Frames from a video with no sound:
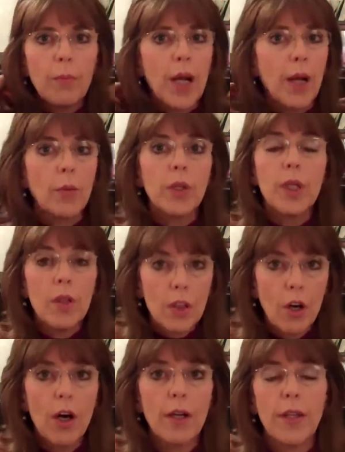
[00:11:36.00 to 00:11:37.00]
But I really
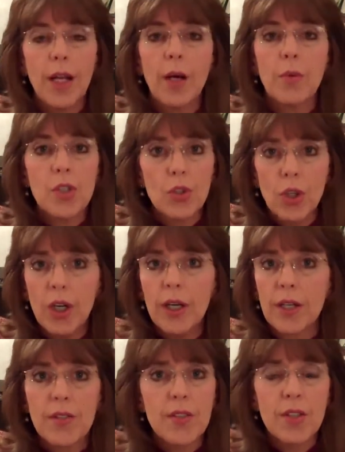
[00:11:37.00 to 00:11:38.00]
thought that I was
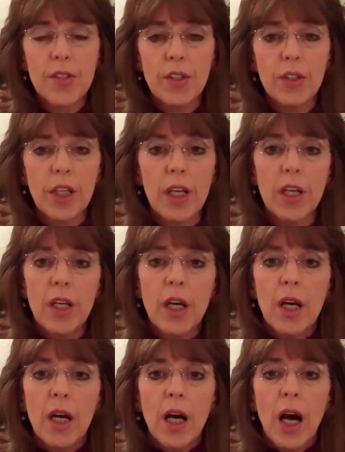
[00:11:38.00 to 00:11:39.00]
trying, sincerely.
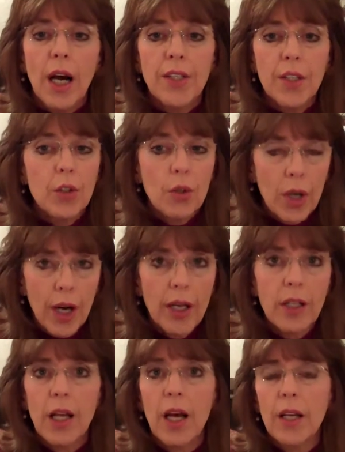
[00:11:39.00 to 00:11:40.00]
I did cry
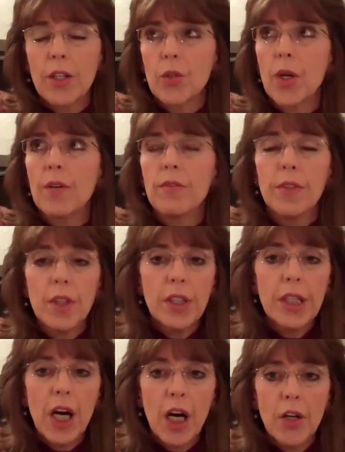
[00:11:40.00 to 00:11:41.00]
a lot. I tried
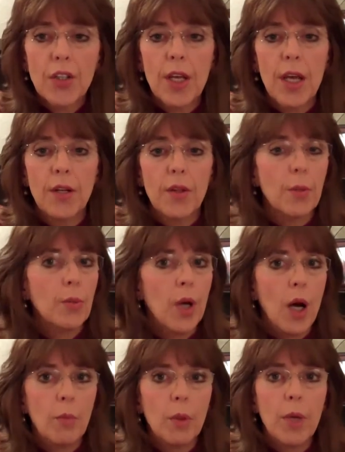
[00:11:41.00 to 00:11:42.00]
very hard to end the
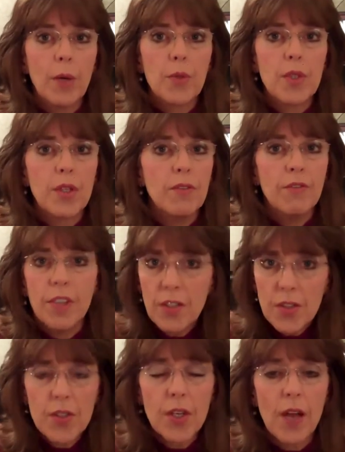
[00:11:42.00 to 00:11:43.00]
problem. I was
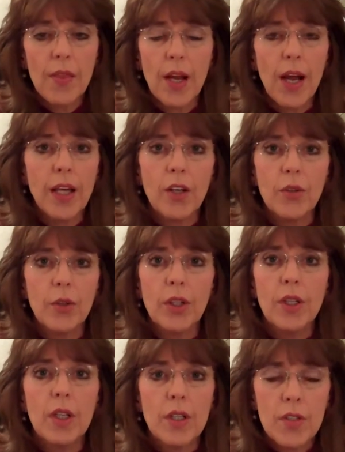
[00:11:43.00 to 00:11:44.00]
convinced that I
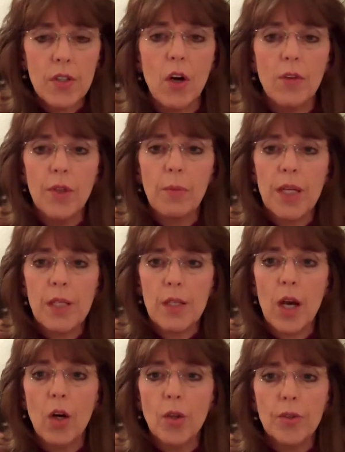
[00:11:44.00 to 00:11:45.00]
could solve it
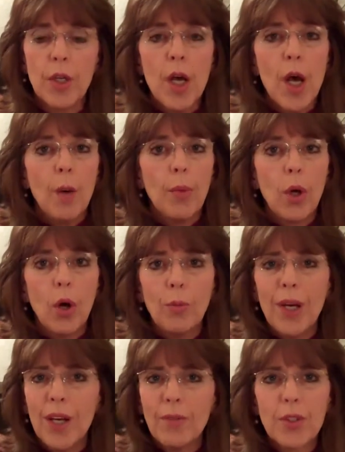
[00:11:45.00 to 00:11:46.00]
myself, but all
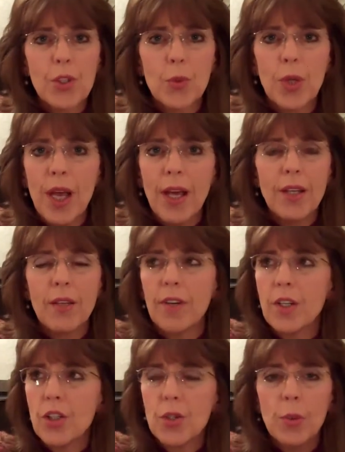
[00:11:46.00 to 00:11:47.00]
my efforts would end if
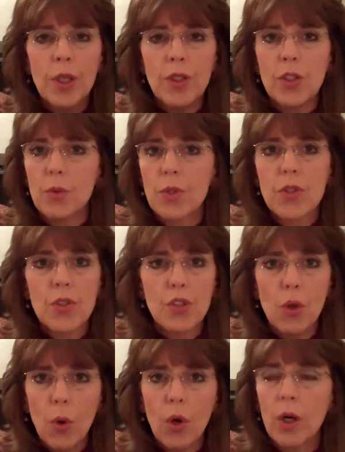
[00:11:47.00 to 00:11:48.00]
I just went into a
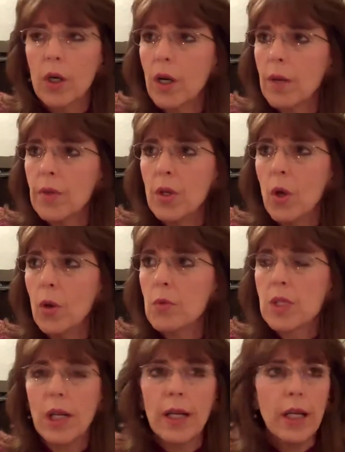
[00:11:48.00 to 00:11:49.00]
store. It
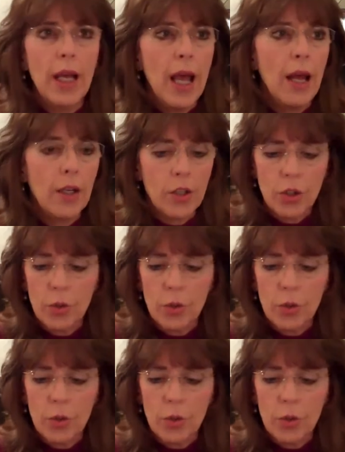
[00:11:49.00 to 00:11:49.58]
was like an addict.